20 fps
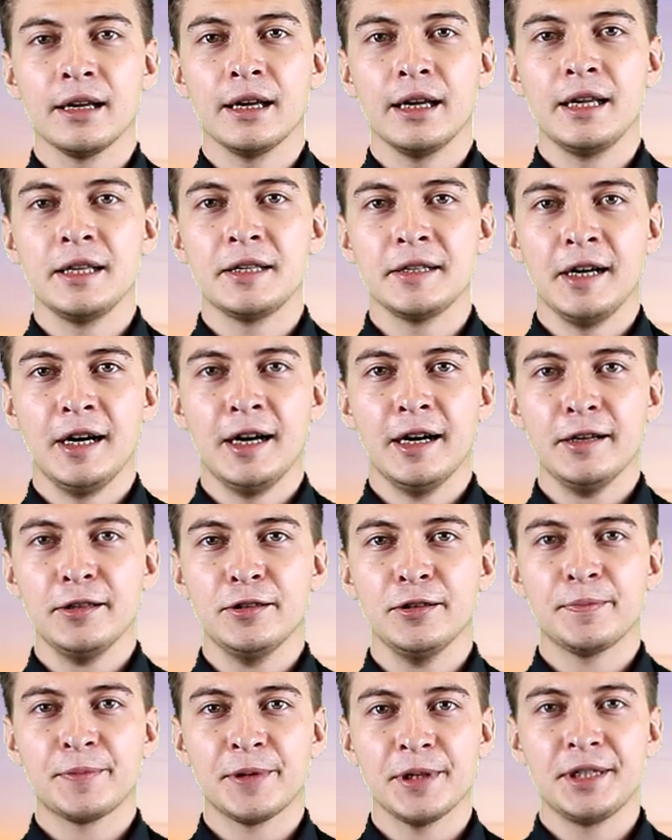It's hard
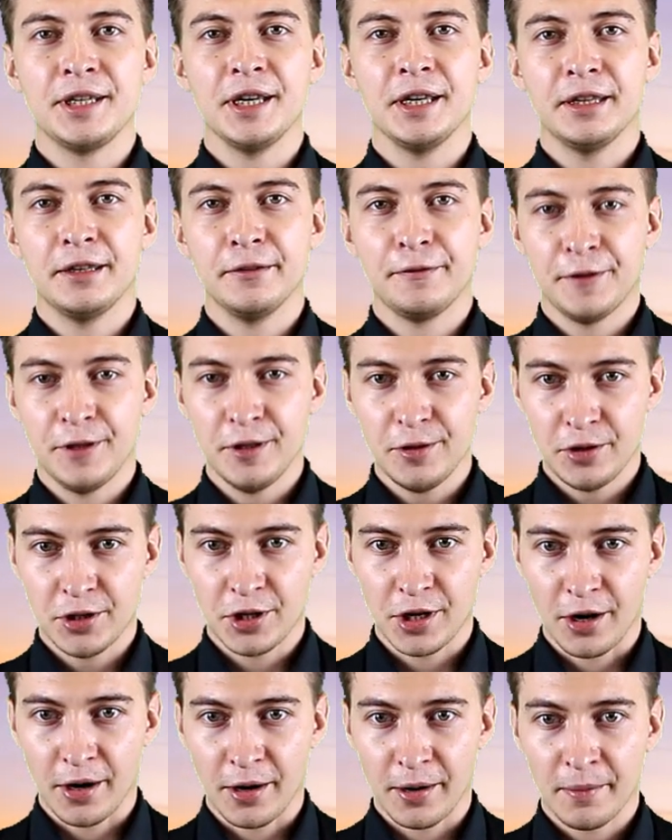to predict the
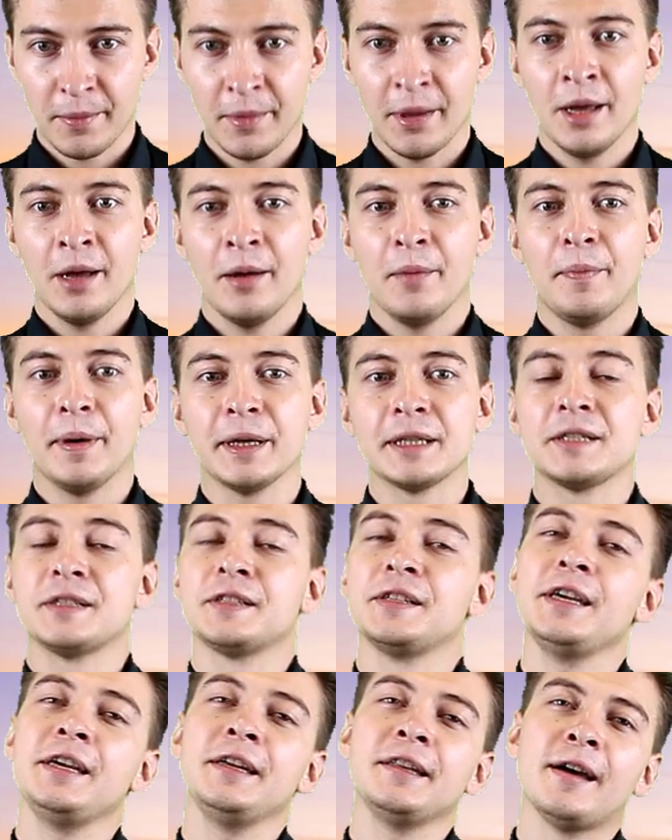future, but
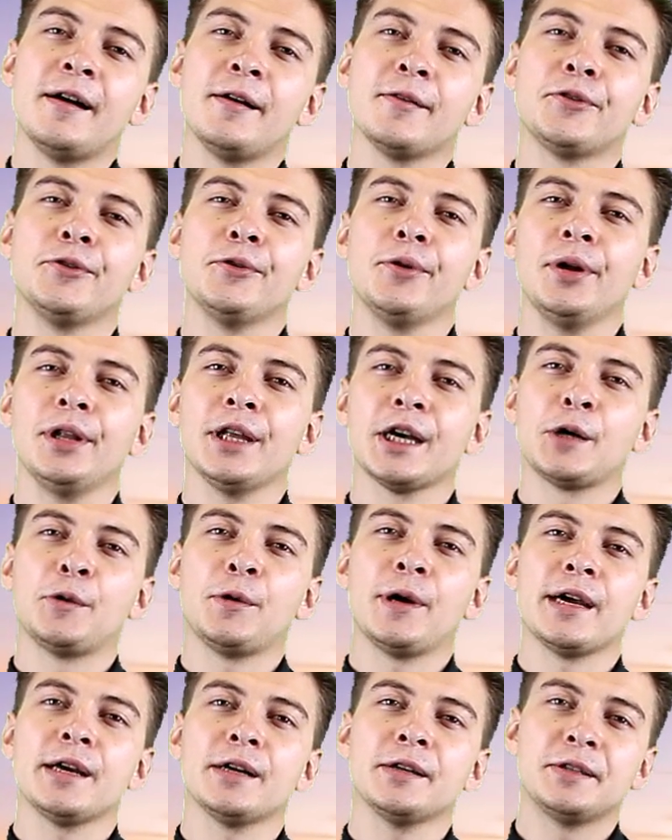seeing how Google
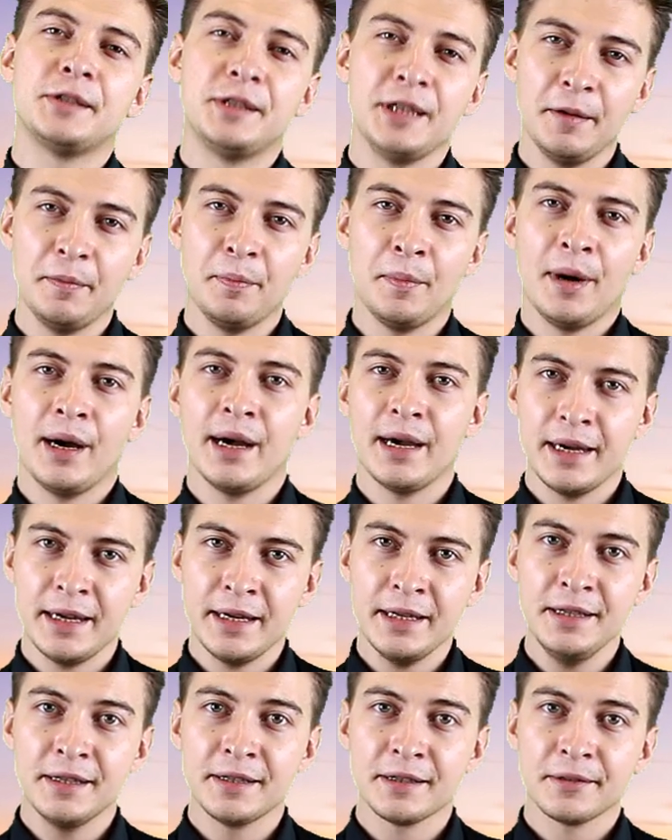acquired
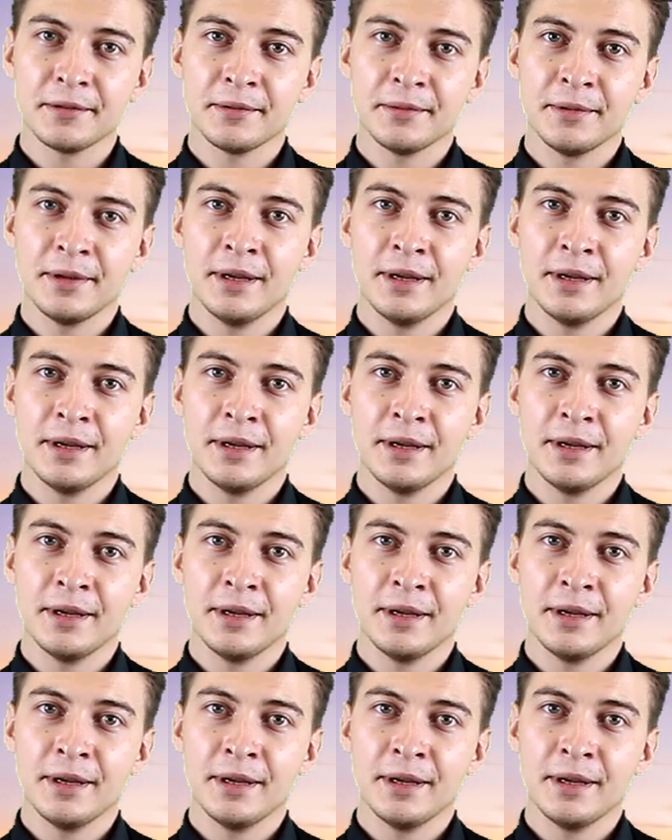DeepMind